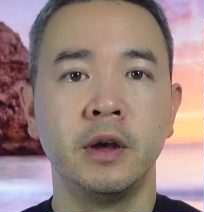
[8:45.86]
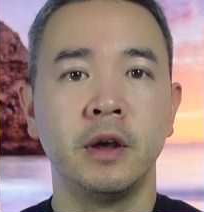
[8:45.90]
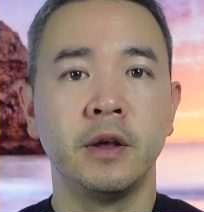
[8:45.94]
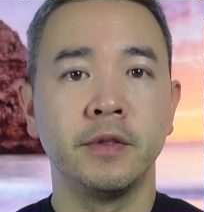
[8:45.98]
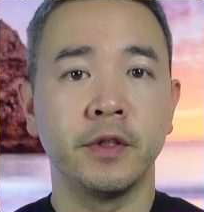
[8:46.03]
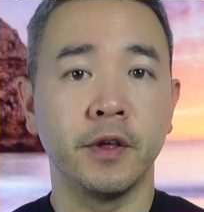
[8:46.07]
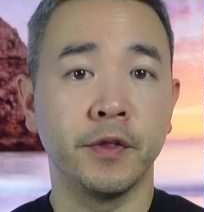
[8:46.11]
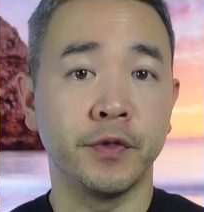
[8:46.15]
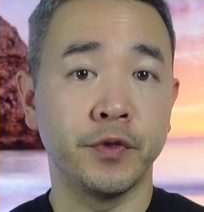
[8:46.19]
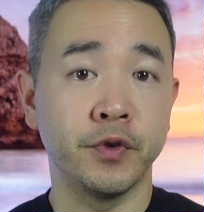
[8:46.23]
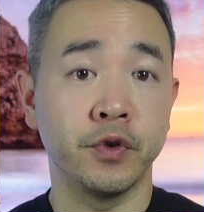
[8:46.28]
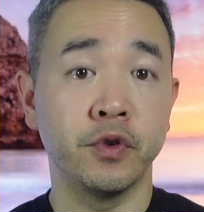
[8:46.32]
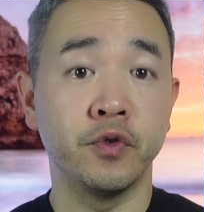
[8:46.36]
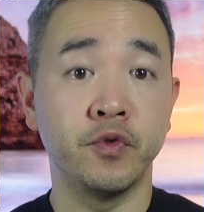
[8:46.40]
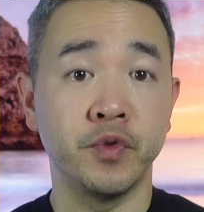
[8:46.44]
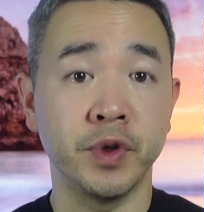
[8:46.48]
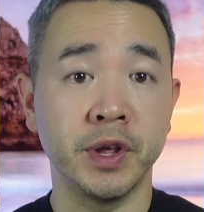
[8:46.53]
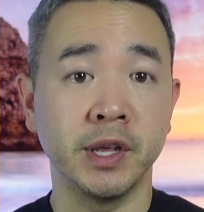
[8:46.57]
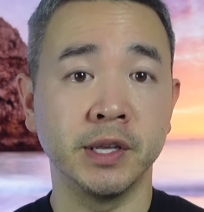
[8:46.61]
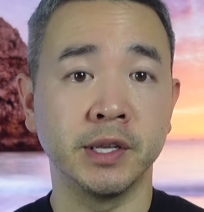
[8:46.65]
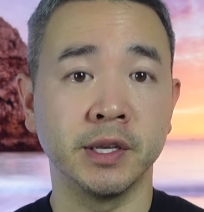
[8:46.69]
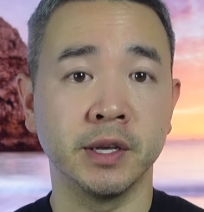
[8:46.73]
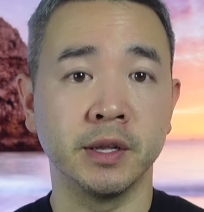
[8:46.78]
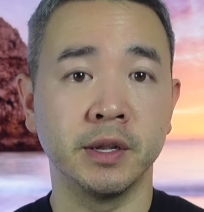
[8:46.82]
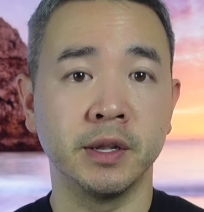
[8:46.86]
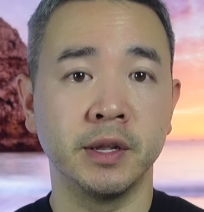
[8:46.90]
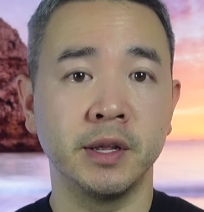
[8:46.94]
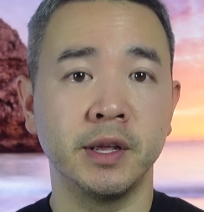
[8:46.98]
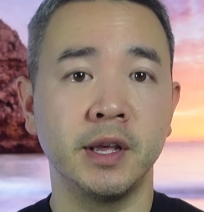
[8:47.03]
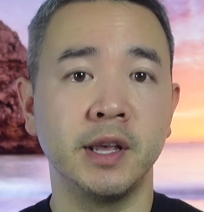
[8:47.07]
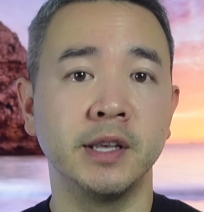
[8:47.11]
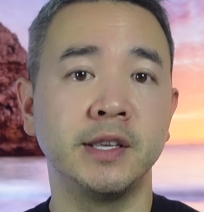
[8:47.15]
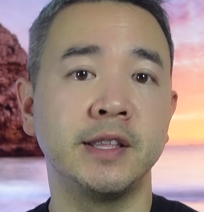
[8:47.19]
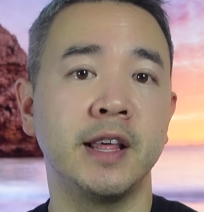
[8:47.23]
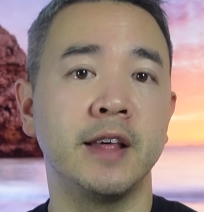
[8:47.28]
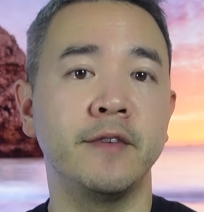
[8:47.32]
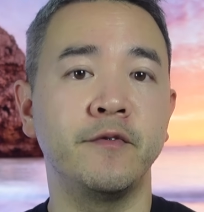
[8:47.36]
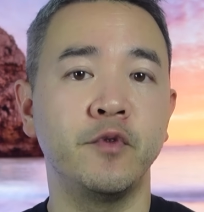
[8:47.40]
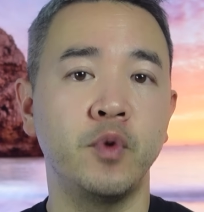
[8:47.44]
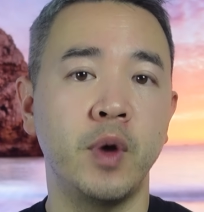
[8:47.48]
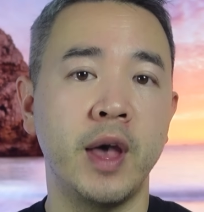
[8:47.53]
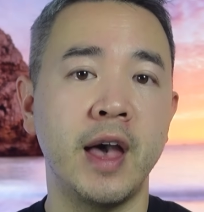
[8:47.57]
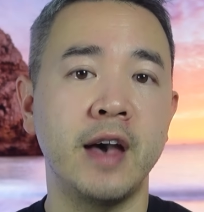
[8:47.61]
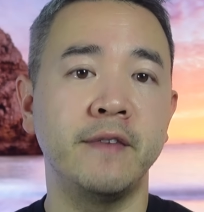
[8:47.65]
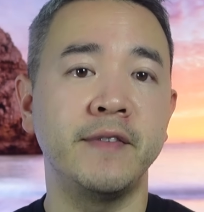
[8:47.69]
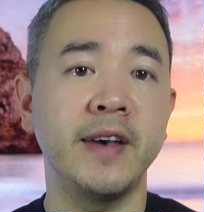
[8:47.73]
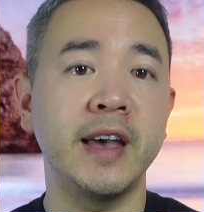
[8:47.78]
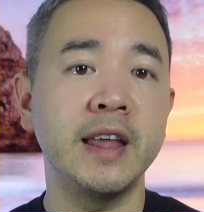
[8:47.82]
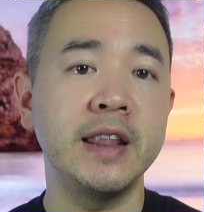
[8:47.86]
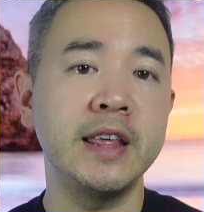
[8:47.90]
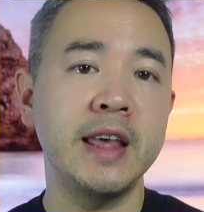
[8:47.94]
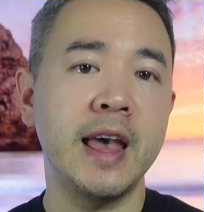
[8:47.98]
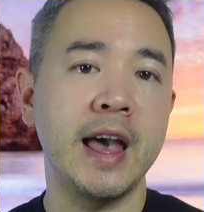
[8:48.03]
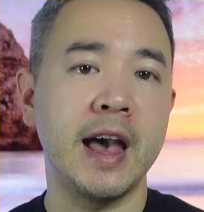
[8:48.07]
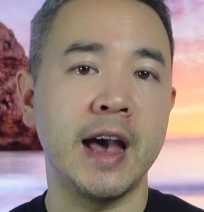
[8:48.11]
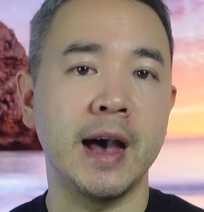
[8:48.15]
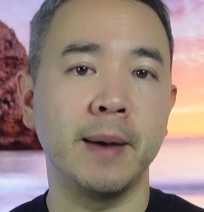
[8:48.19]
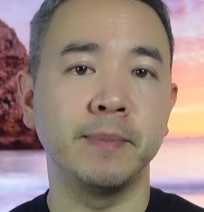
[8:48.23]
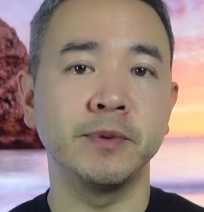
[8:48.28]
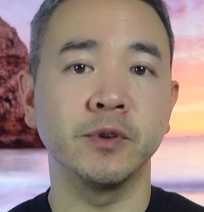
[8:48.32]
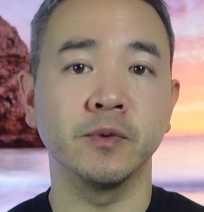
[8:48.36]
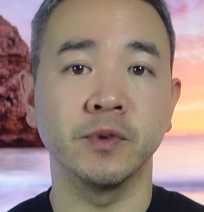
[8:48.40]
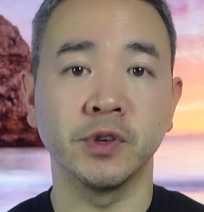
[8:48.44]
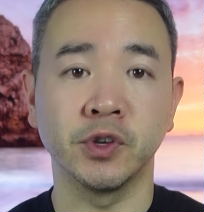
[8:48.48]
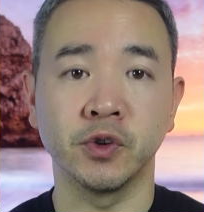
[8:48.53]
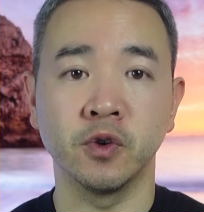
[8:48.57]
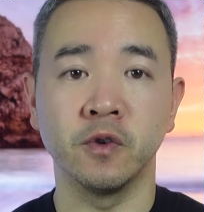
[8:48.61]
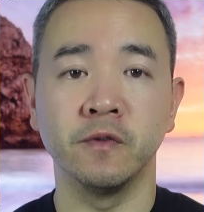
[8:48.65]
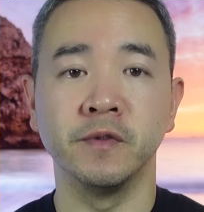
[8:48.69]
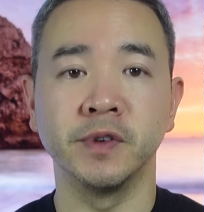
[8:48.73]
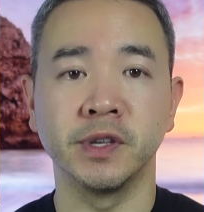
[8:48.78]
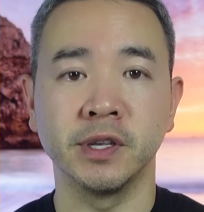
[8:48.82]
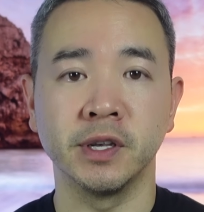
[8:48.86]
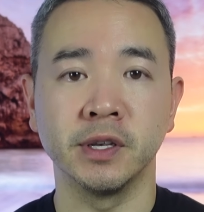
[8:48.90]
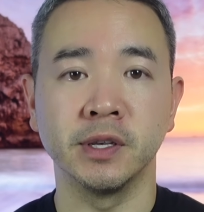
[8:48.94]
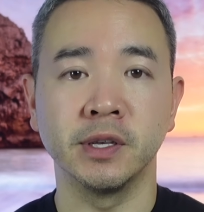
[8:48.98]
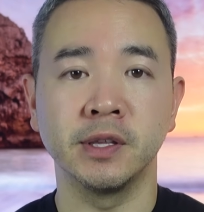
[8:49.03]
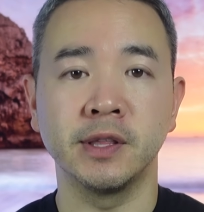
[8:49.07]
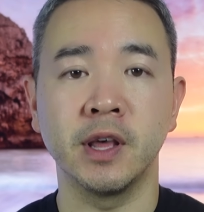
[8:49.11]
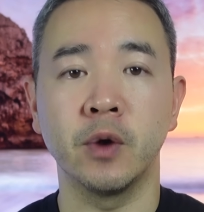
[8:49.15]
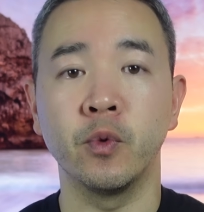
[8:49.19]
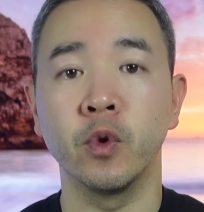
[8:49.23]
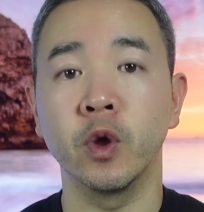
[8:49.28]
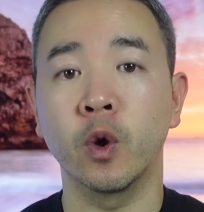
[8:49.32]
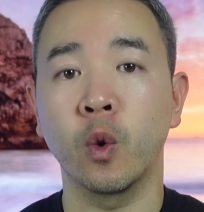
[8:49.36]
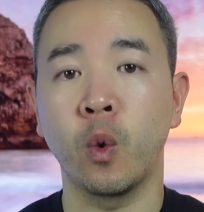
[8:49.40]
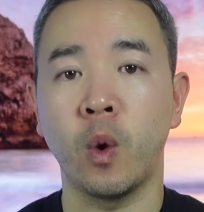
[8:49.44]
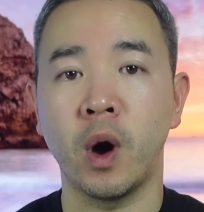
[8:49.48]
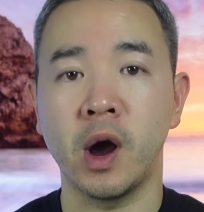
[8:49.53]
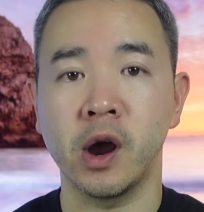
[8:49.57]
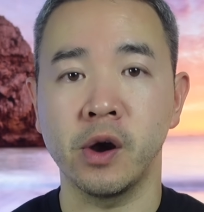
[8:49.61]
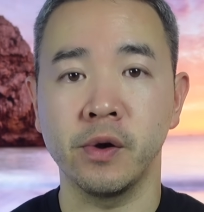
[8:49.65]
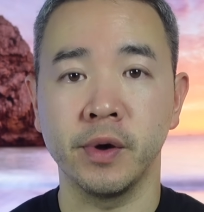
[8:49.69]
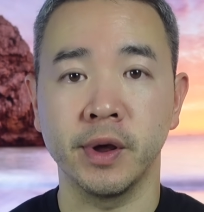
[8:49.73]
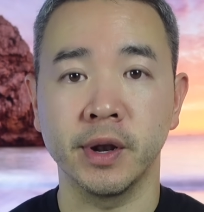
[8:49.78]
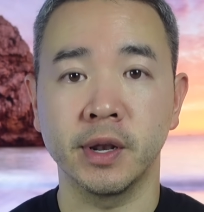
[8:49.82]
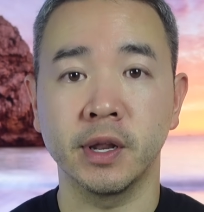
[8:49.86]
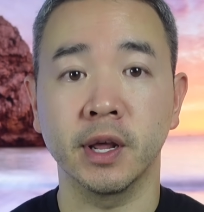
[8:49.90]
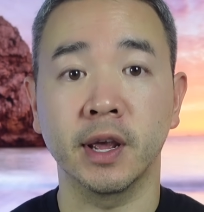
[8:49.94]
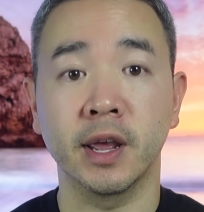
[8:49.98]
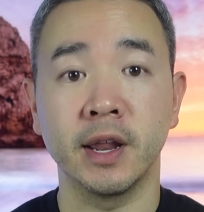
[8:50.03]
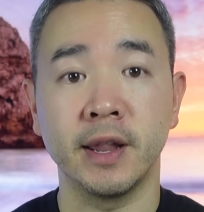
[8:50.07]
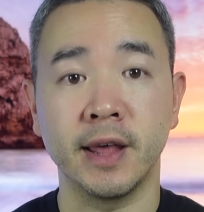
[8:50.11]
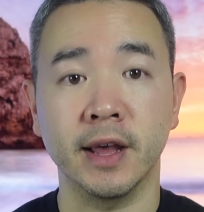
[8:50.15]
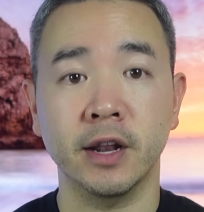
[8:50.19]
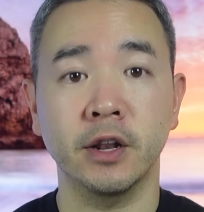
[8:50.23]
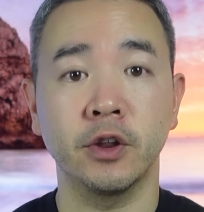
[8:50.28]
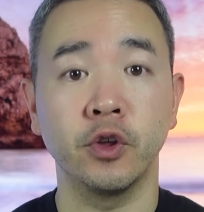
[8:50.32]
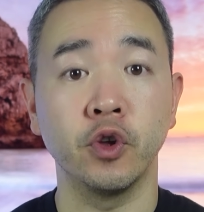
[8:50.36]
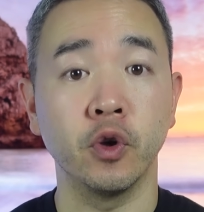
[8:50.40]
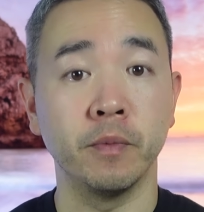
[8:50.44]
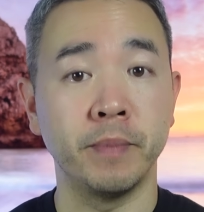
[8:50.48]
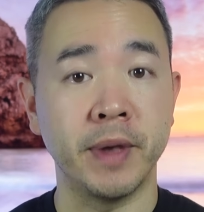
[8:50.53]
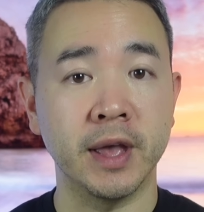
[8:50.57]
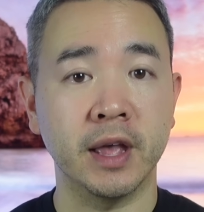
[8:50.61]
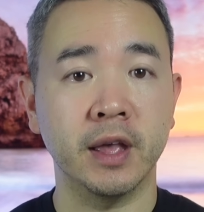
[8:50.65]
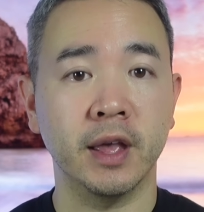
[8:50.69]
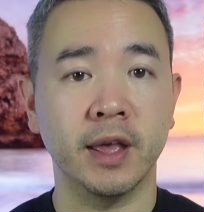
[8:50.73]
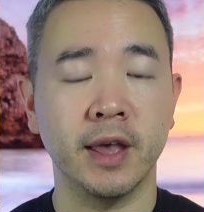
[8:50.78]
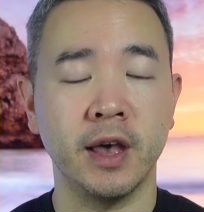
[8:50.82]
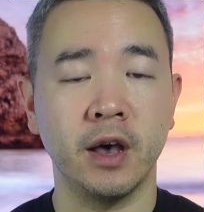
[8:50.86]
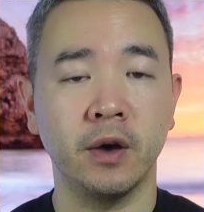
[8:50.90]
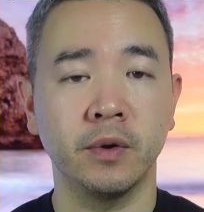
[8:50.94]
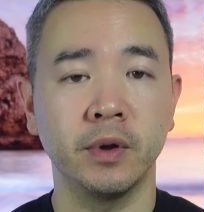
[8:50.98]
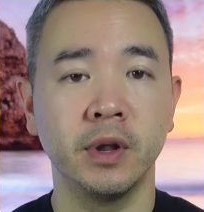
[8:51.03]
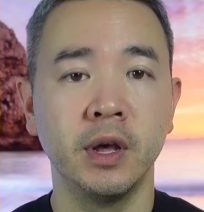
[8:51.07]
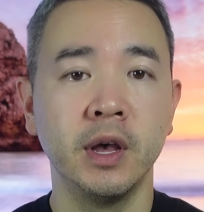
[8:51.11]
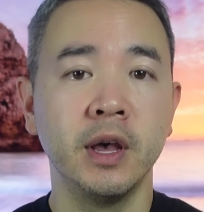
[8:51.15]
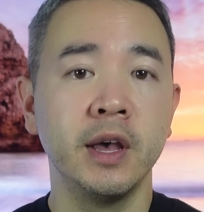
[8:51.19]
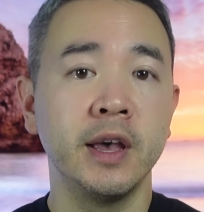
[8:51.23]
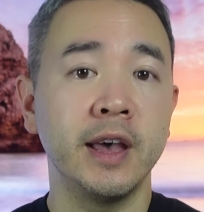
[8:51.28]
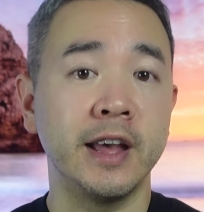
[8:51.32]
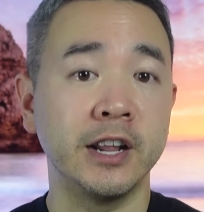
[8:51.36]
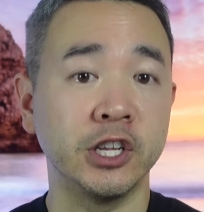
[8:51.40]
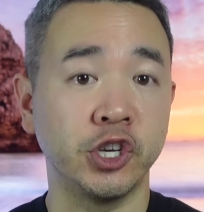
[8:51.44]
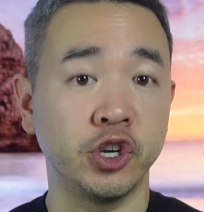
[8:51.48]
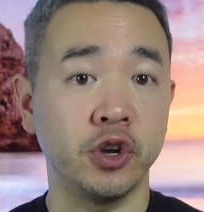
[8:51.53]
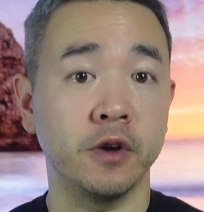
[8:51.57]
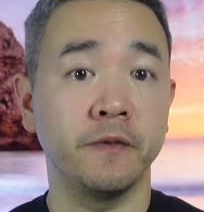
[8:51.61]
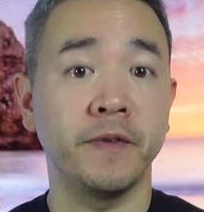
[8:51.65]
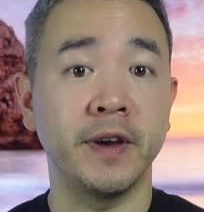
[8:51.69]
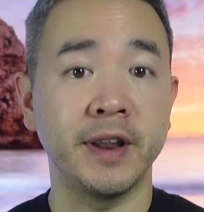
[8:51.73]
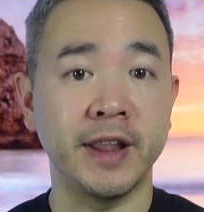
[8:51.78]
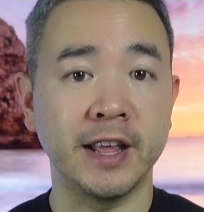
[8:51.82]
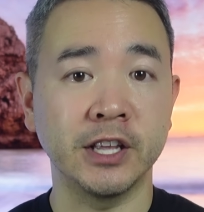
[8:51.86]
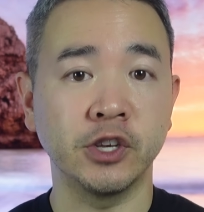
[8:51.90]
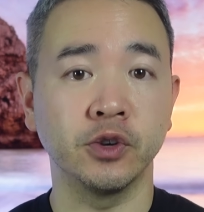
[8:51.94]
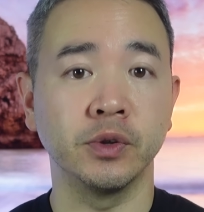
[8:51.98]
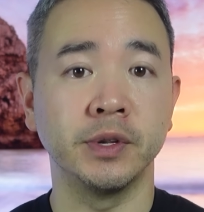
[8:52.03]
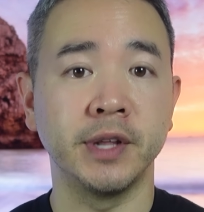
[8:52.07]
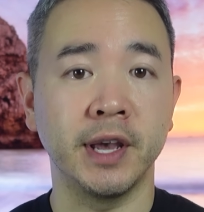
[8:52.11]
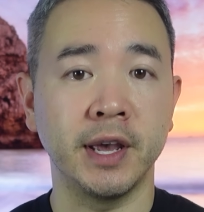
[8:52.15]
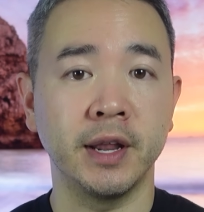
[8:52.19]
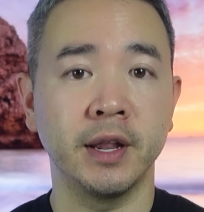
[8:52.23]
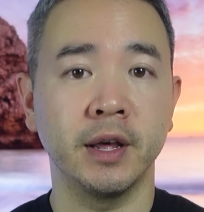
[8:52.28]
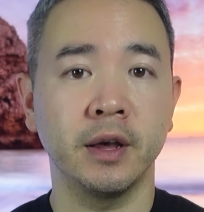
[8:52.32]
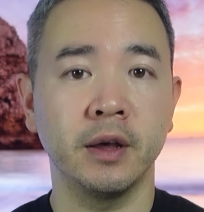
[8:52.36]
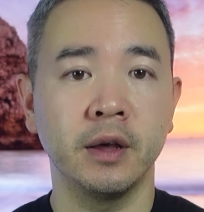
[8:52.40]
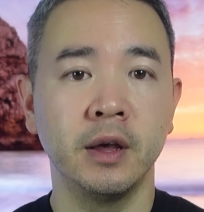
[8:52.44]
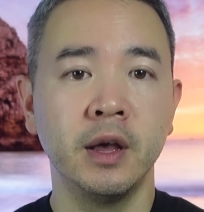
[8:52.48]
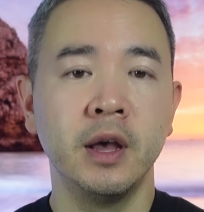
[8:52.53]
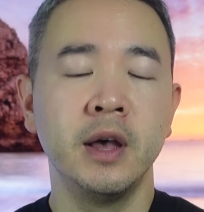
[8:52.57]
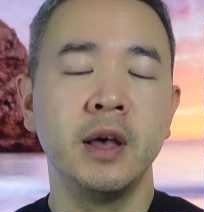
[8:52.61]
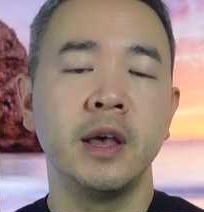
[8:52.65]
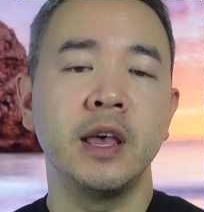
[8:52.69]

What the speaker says: The third reason is that if you have any apps or services that require it to connect to your bank account and share financial data,